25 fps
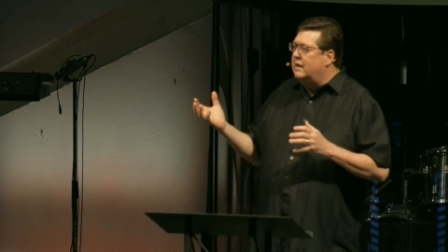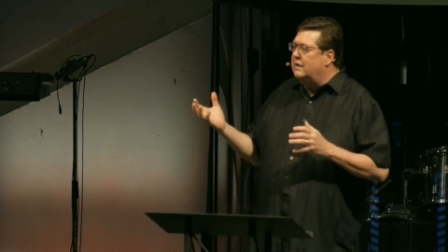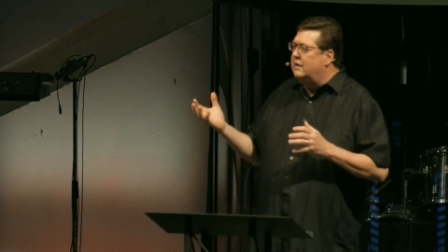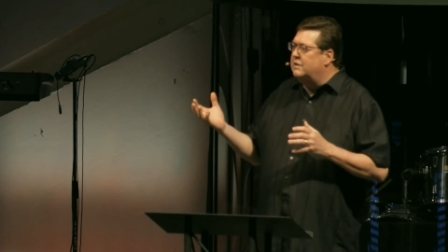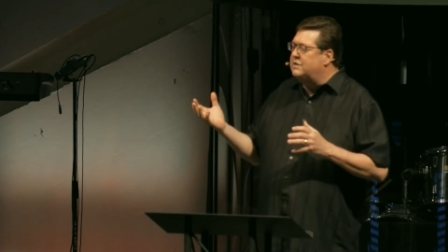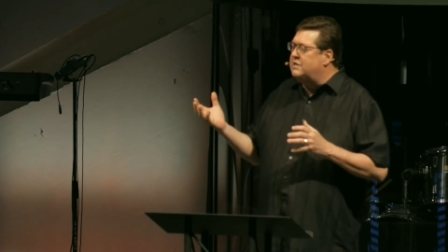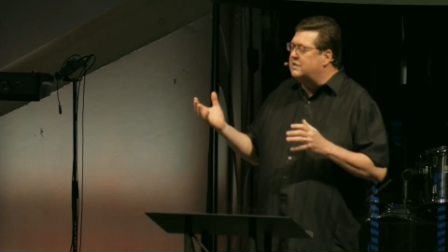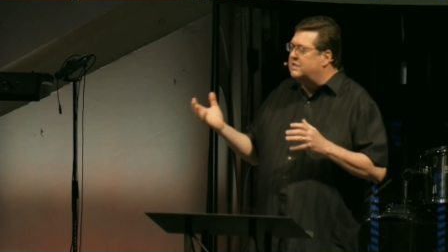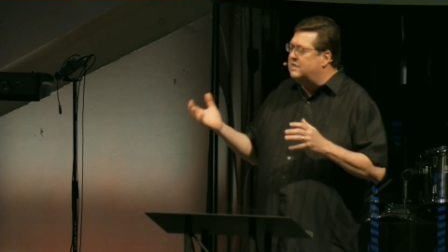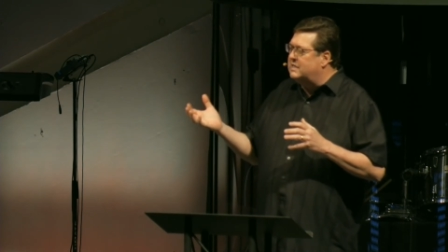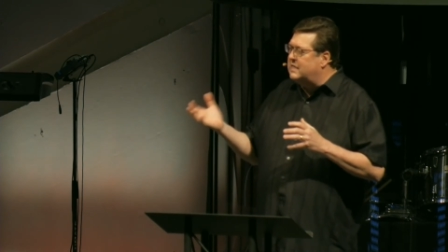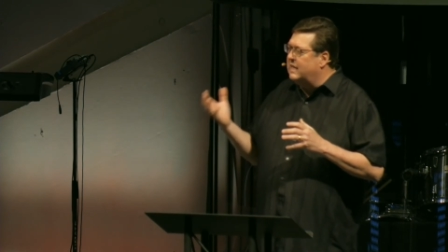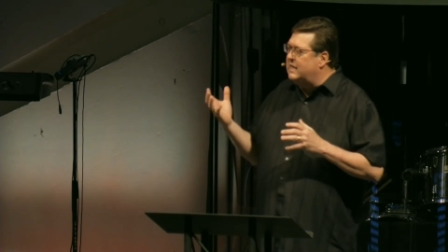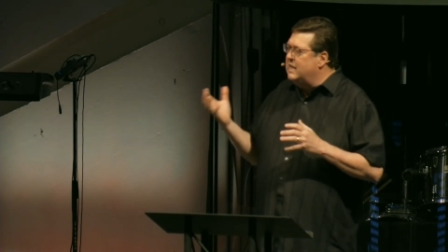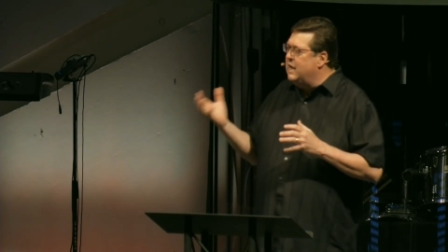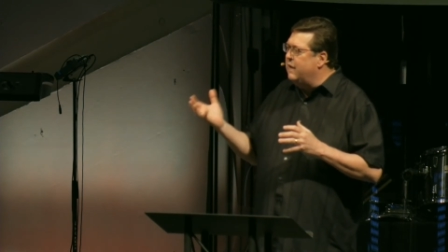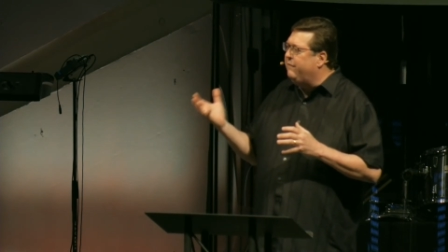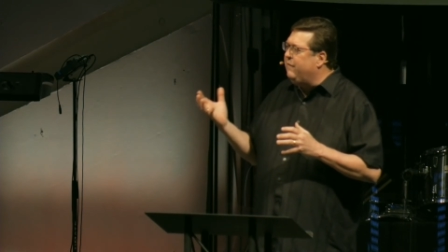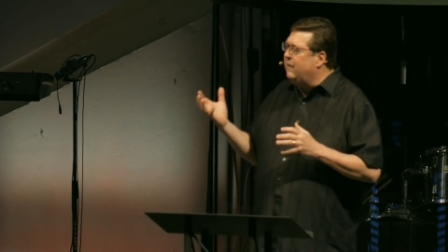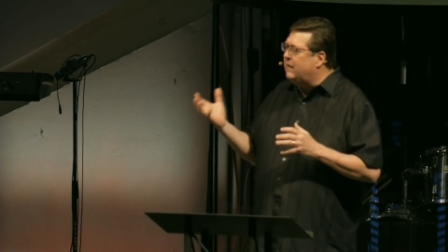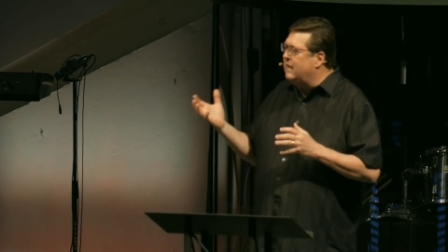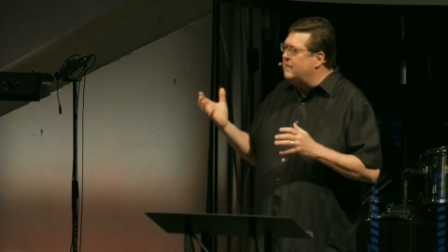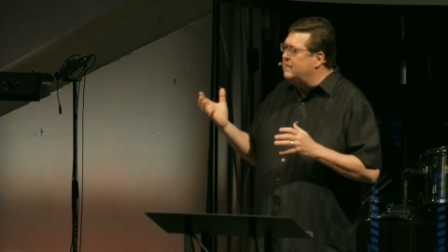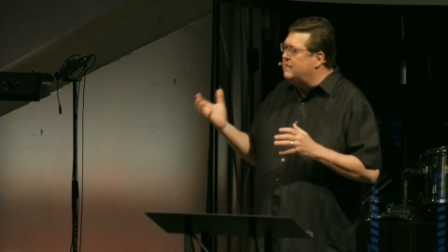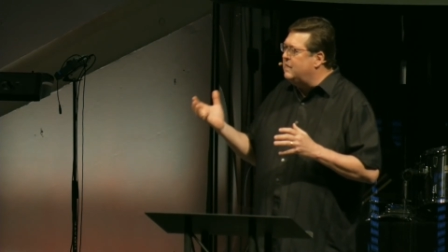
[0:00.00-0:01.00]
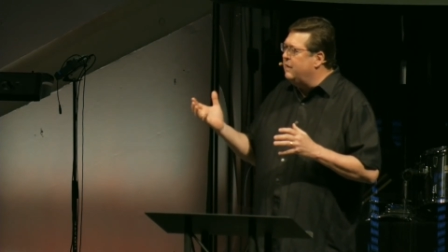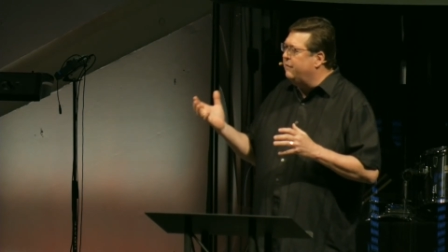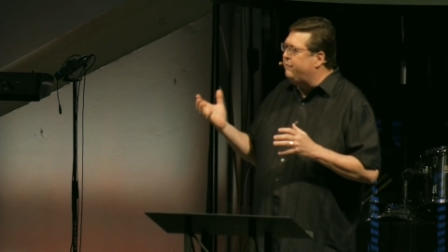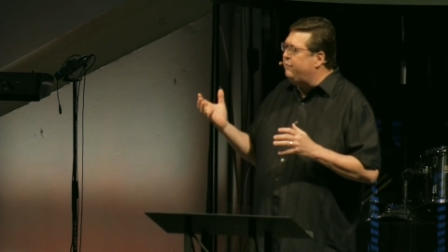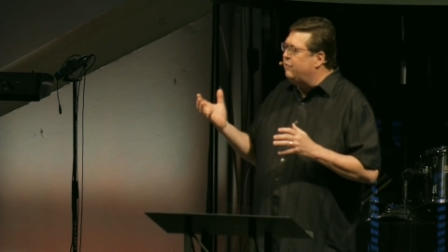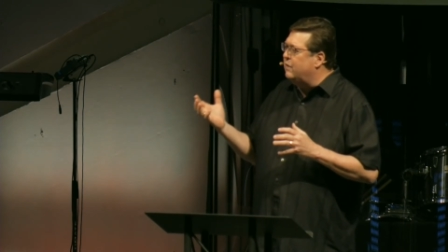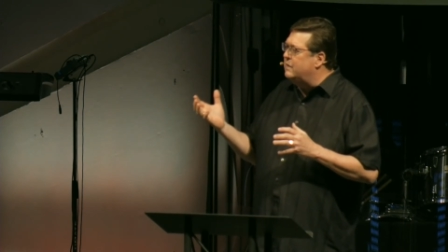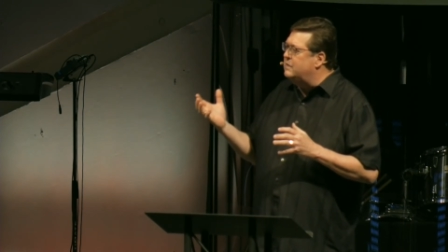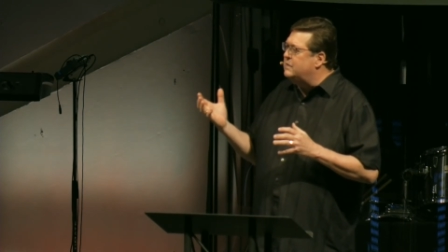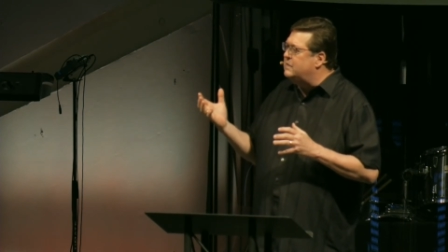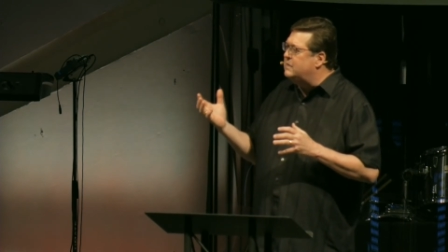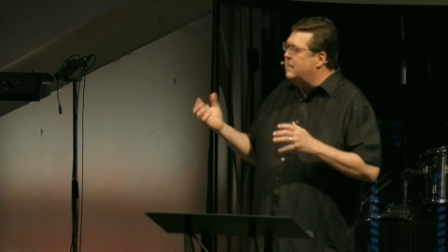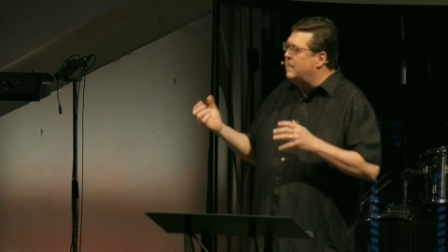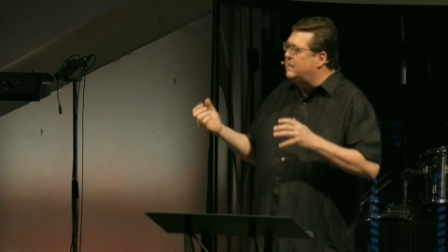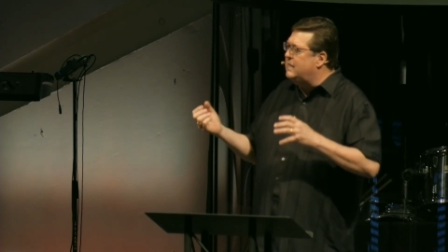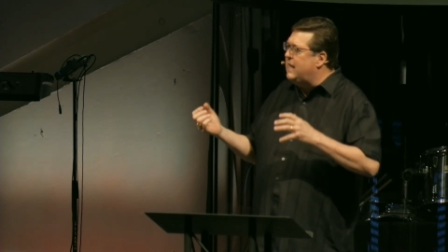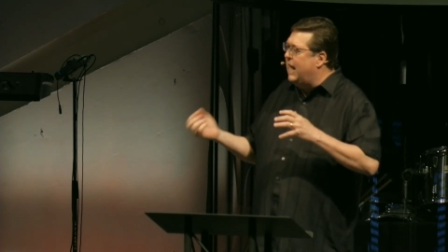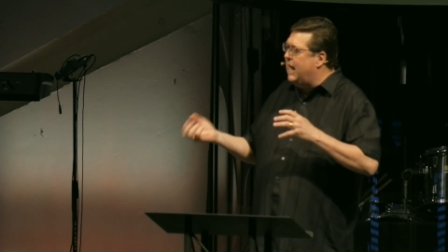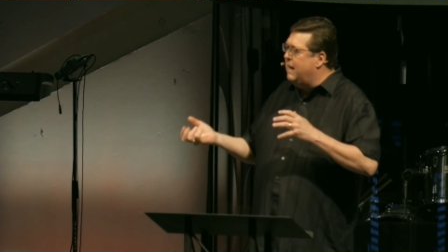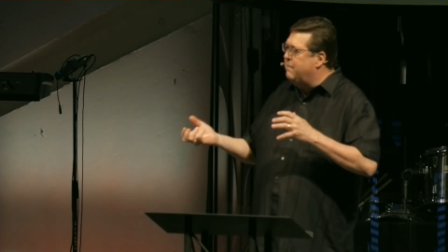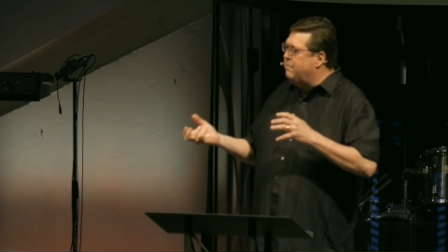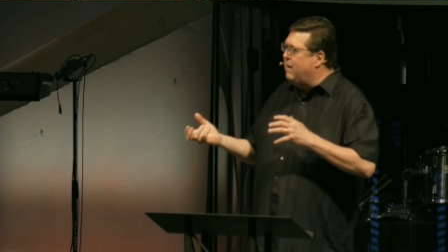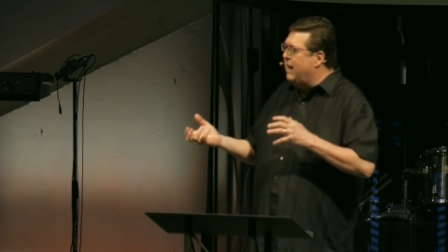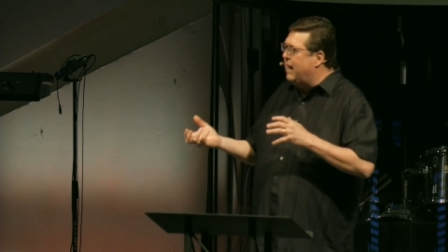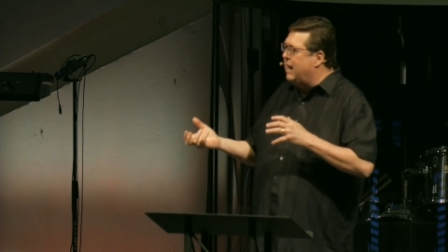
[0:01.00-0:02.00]
there's a significant difference in
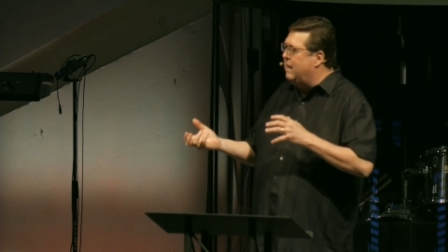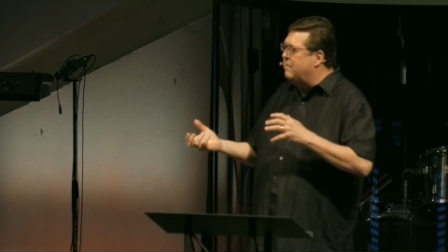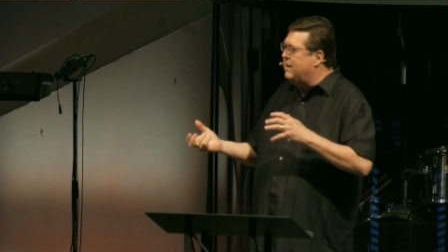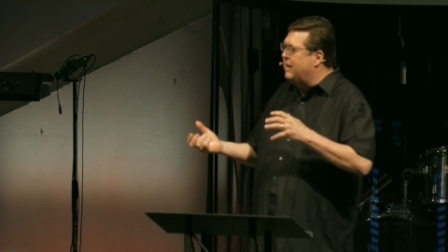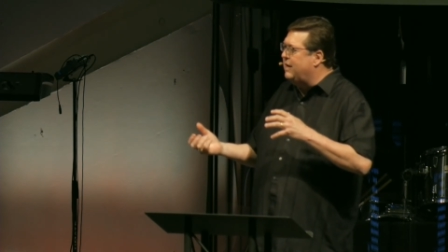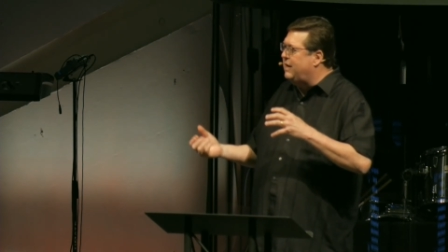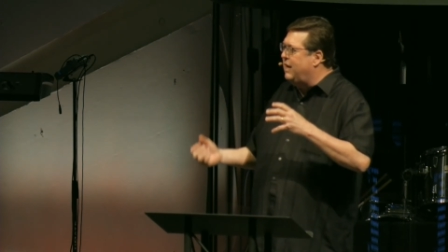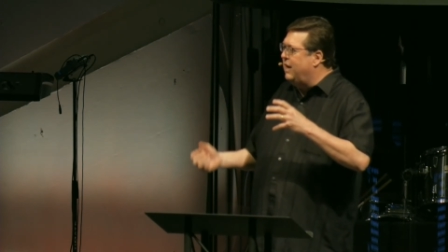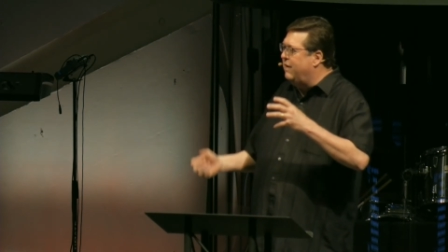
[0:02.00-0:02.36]
the Abrahamic